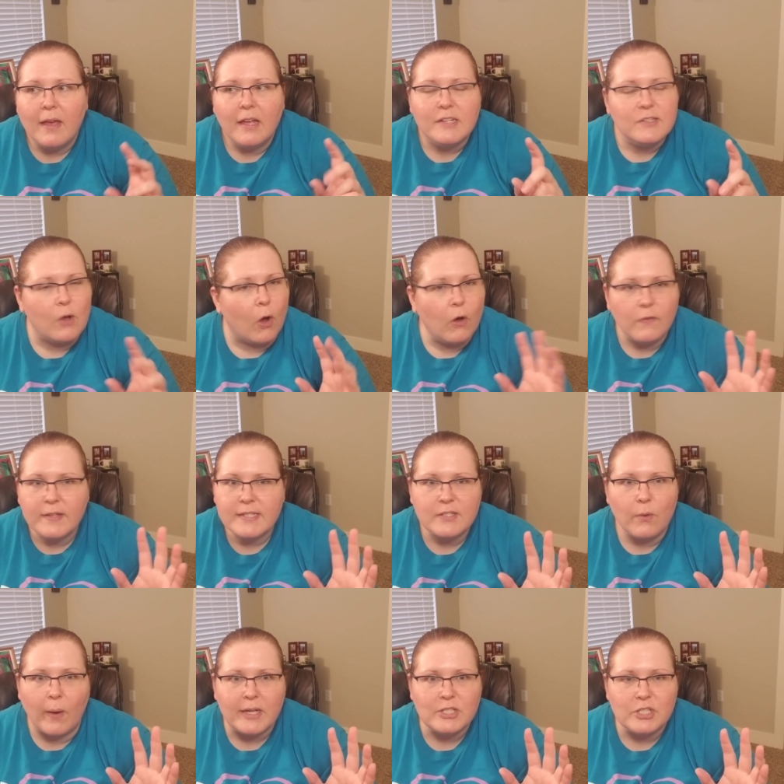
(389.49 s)
It's all these
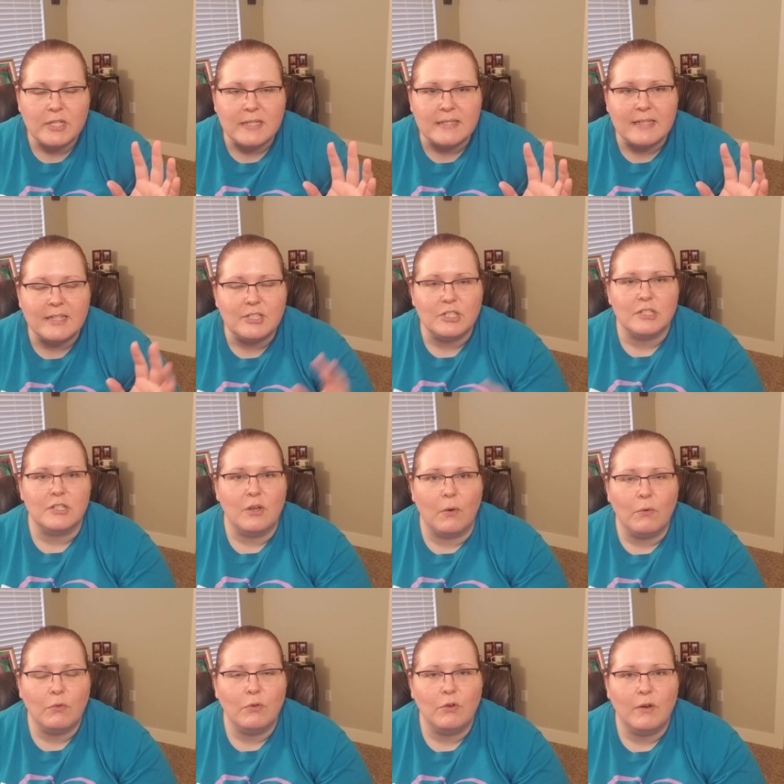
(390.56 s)
questions that just
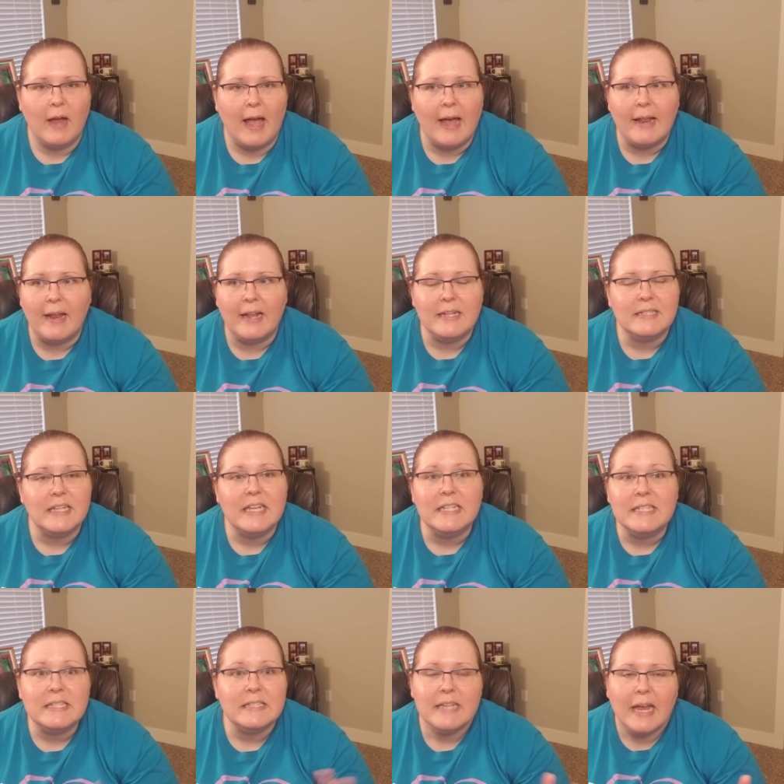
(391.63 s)
go through your head and it's
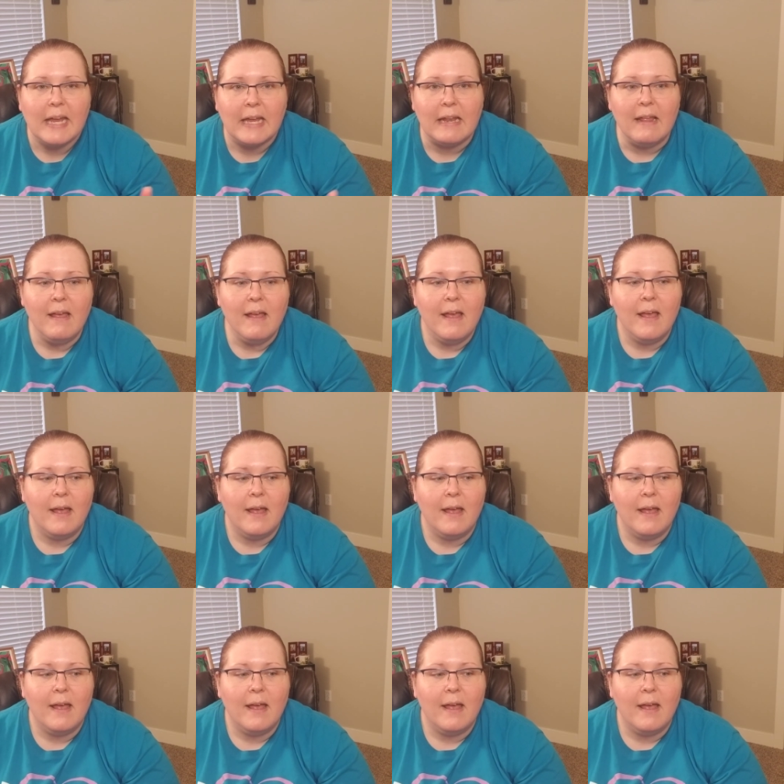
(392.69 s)
insane.